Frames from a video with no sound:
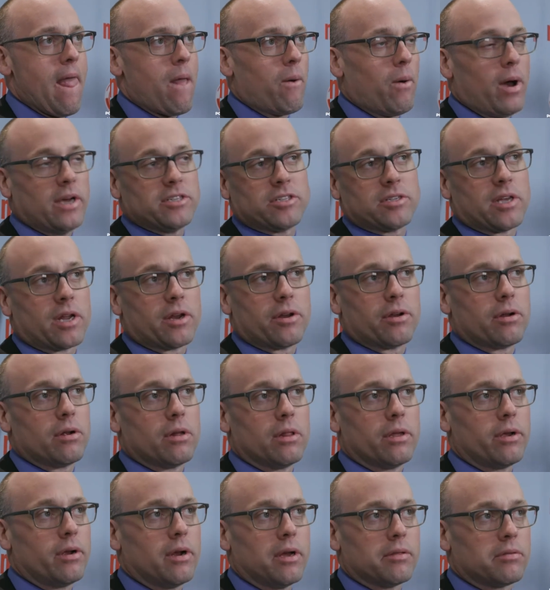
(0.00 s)
Well, I said it
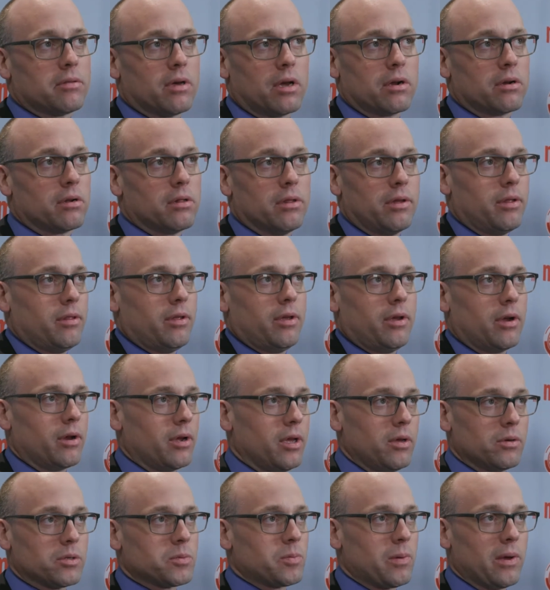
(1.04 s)
earlier. I thought early in the year
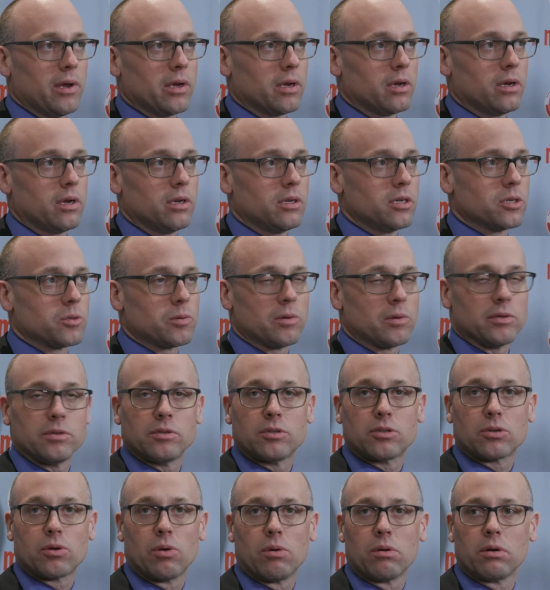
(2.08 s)
he was playing good. He just
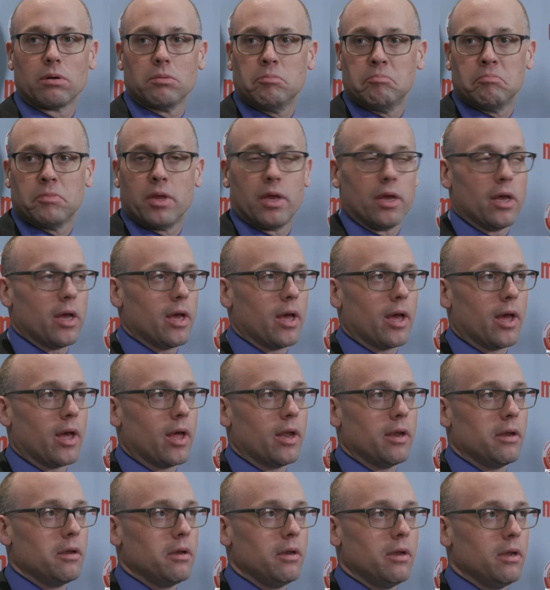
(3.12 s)
wasn't scoring.
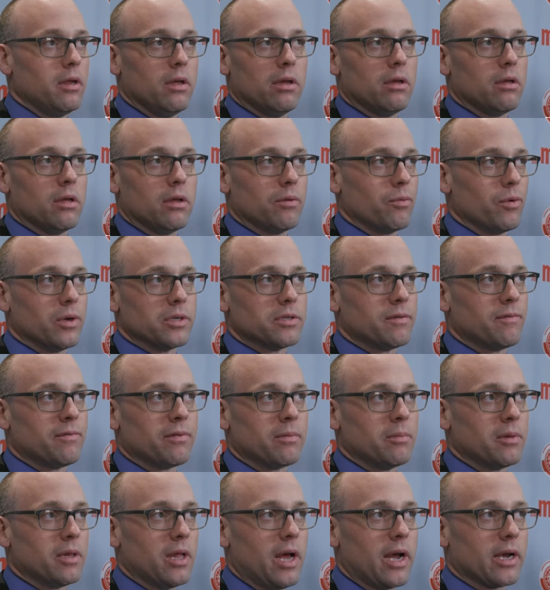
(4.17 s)
And it wasn't
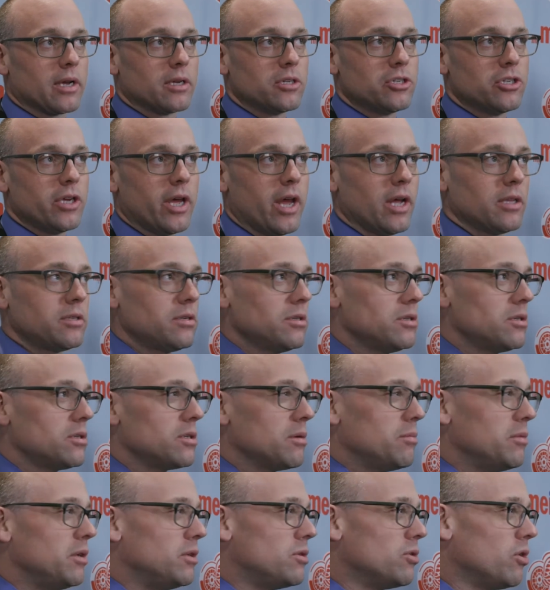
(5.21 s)
from the lack of chances.
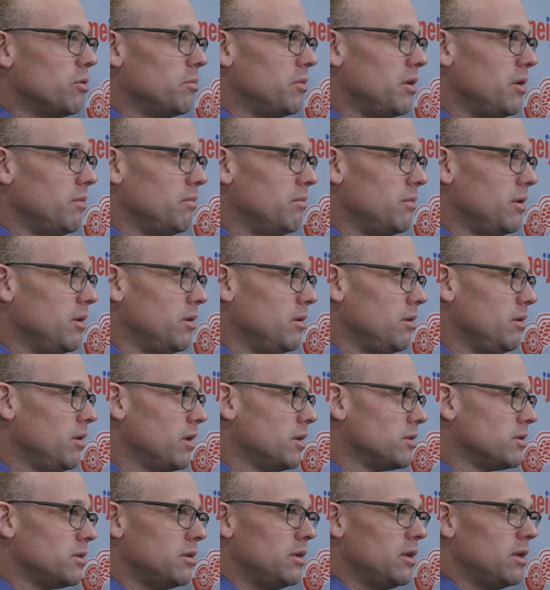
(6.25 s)
Somebody told me
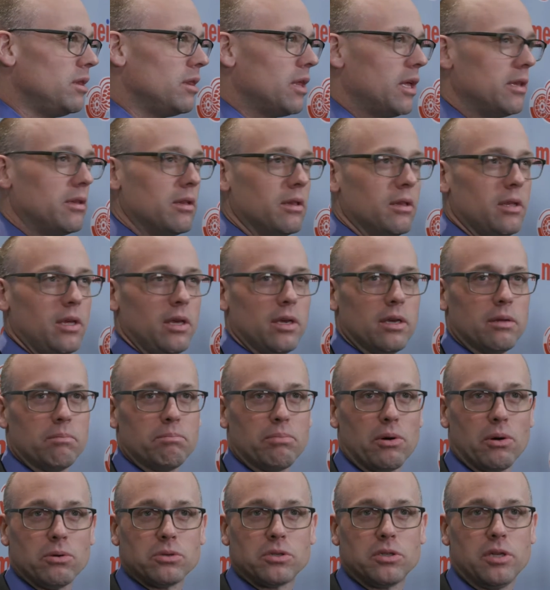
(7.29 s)
he led the league in
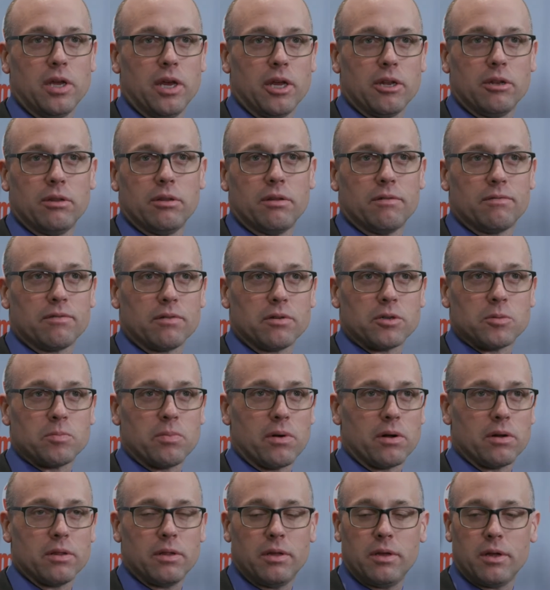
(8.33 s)
post hit in the first
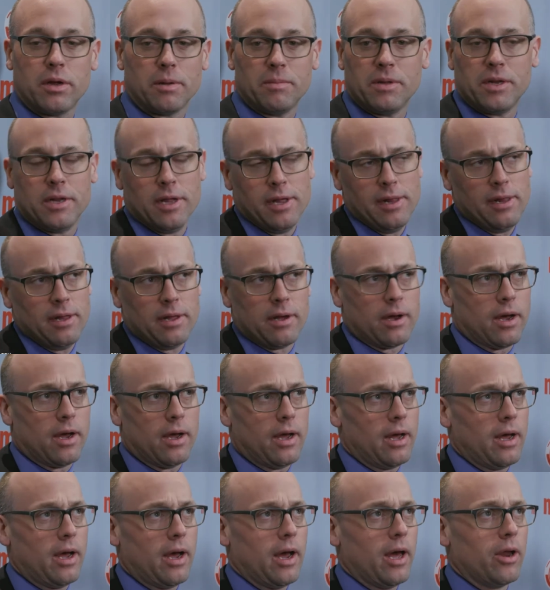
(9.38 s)
part of the year. I mean,
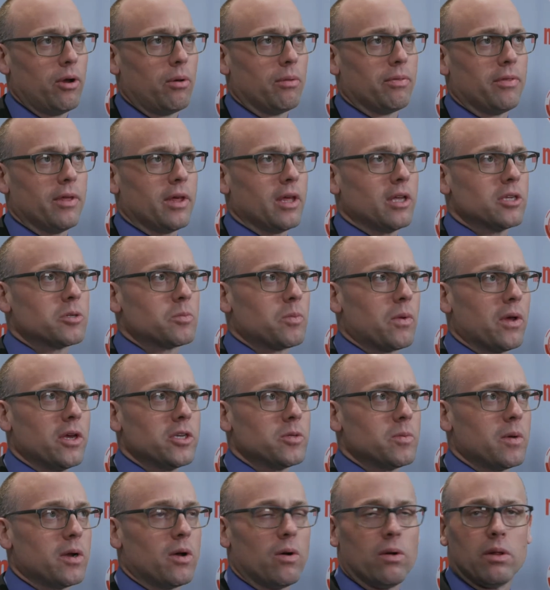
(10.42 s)
I don't think his play
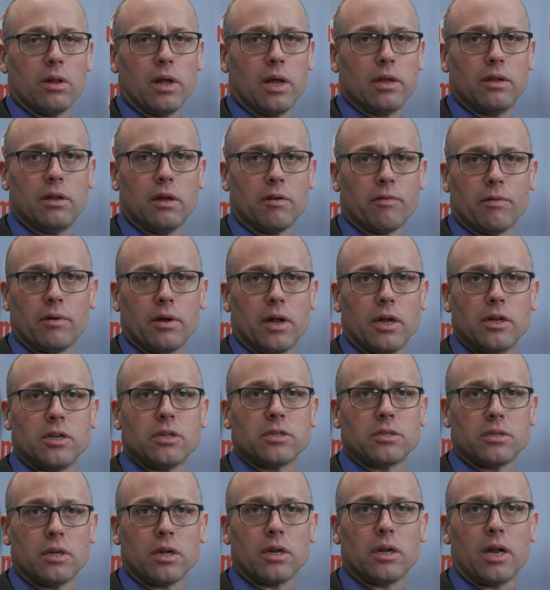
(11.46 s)
has been a whole lot different. I
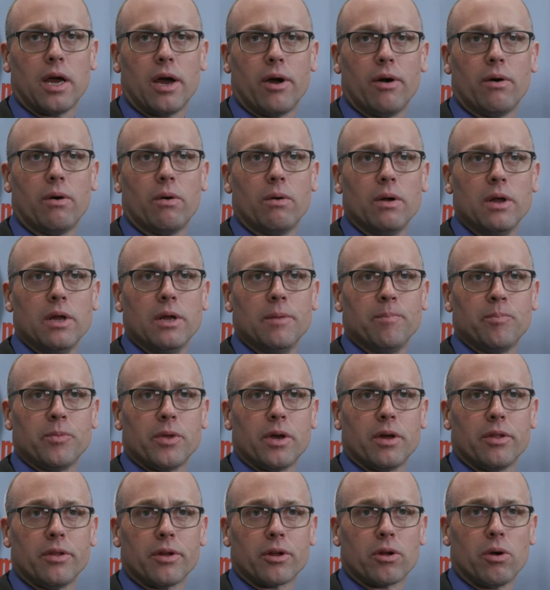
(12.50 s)
just think now
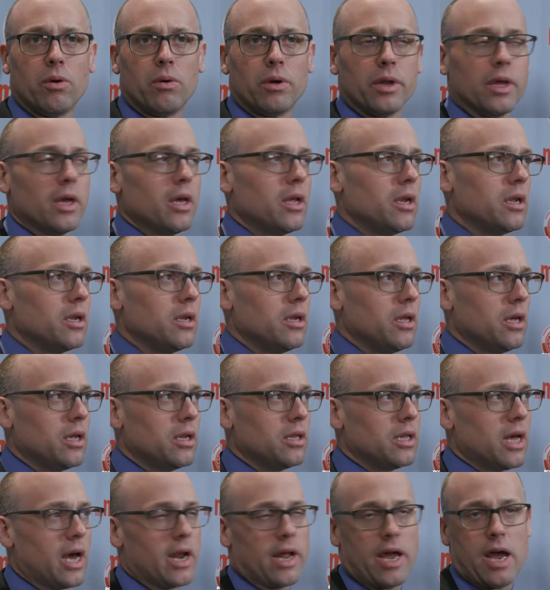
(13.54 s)
they're going in,
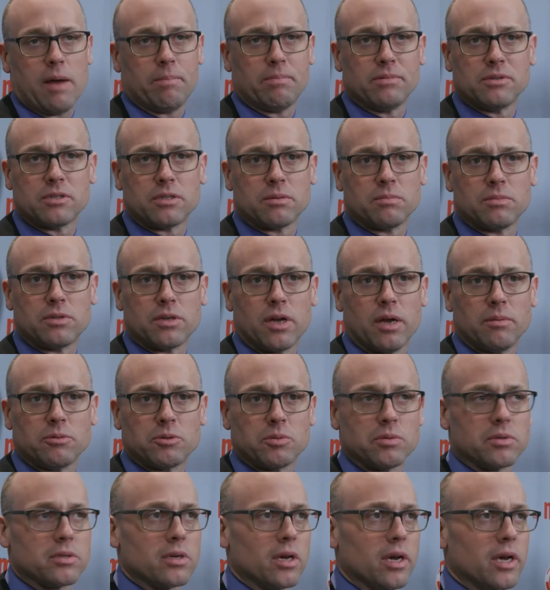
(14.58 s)
and that happens sometimes
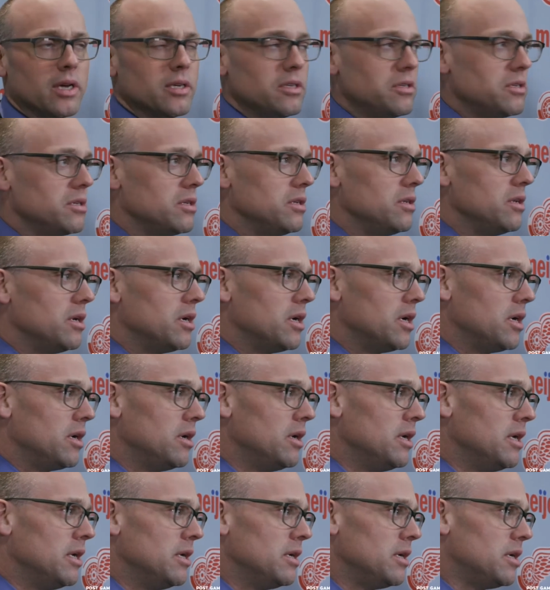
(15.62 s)
with guys. And,
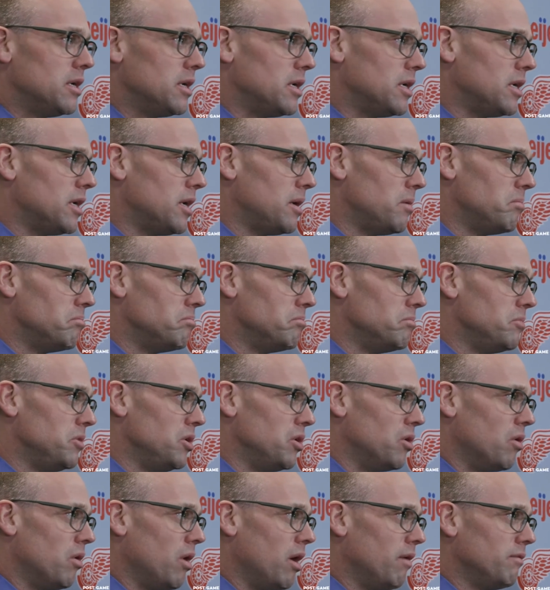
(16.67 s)

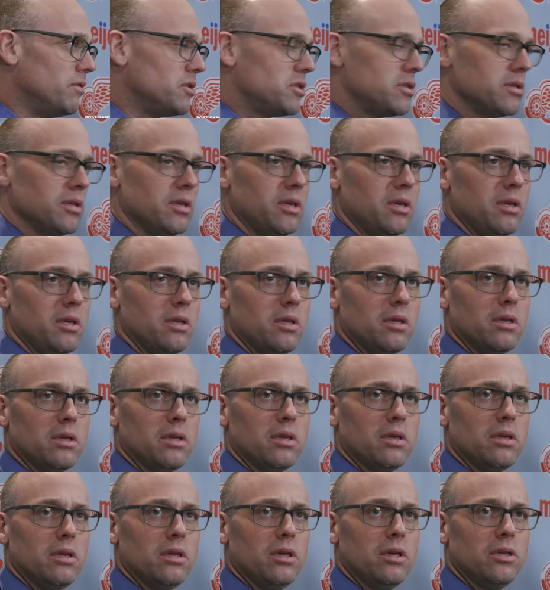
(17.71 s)
you know, obviously
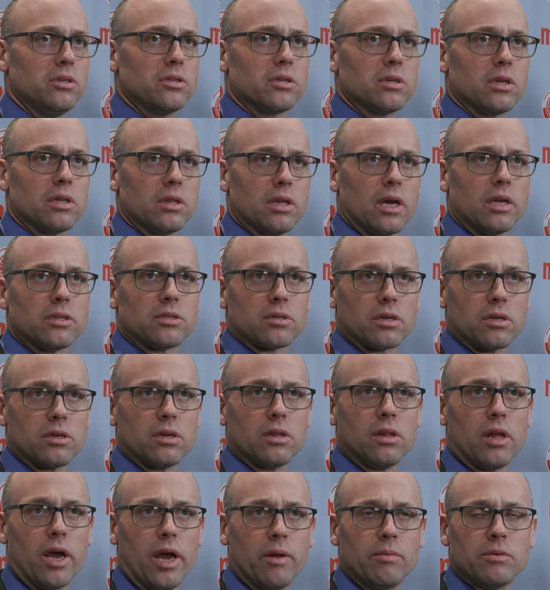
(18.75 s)
that's a
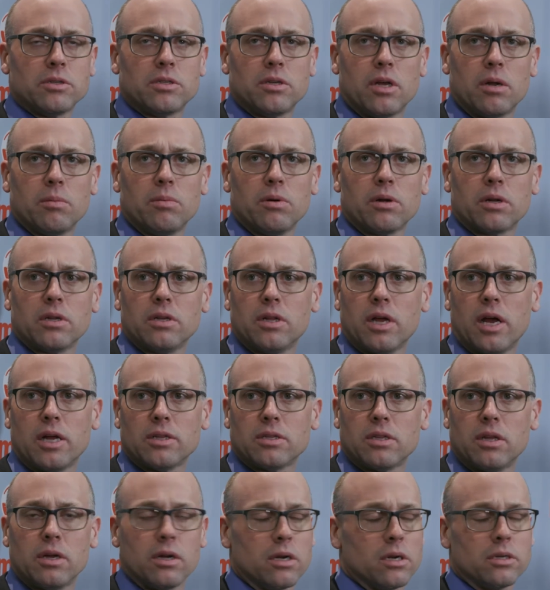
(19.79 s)
good line with Zetterberg and
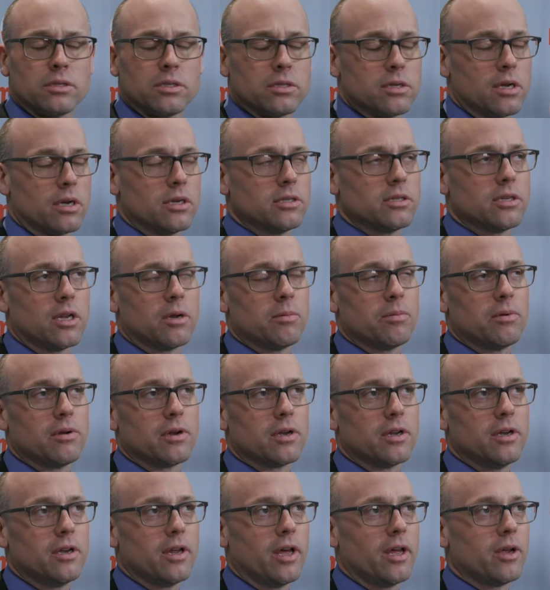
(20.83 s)

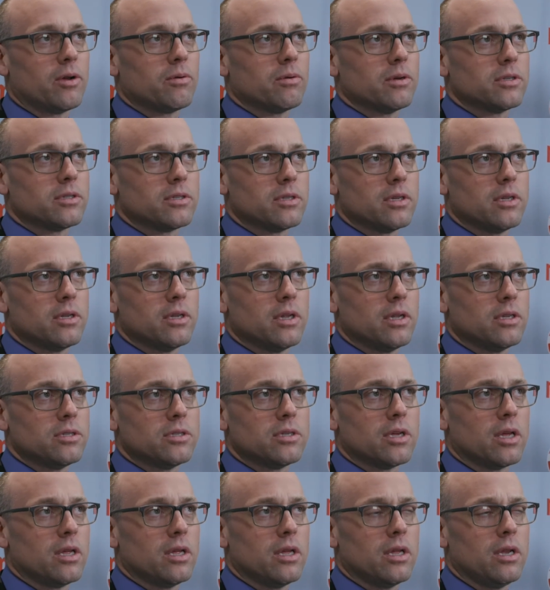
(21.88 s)
Zetterberg and Nyquist.
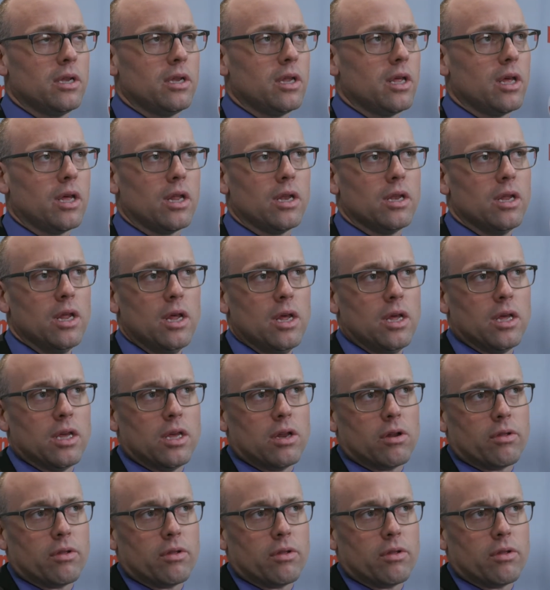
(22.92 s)
And, you